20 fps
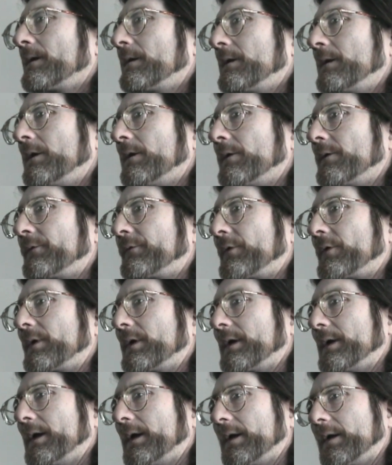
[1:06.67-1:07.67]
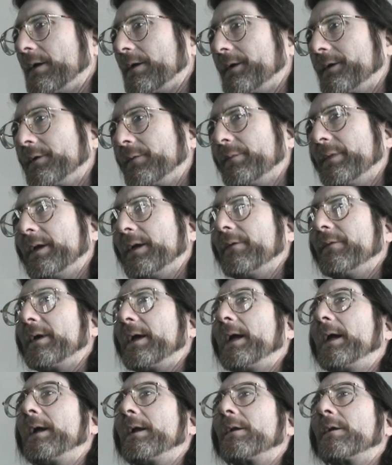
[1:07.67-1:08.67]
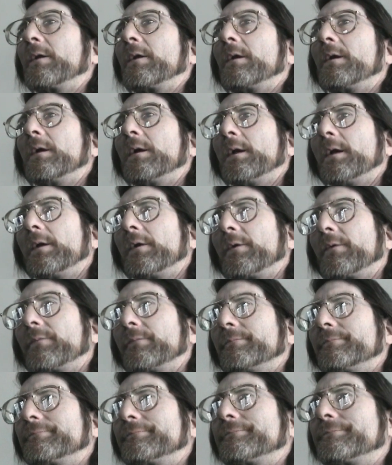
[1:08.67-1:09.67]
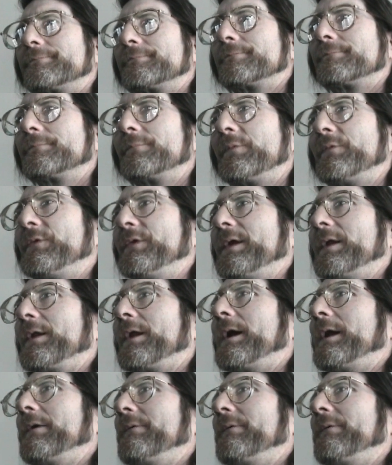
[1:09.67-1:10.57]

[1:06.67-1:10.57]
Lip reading: Yeah, sort of got a little bit of a handle on it. I don't see a lot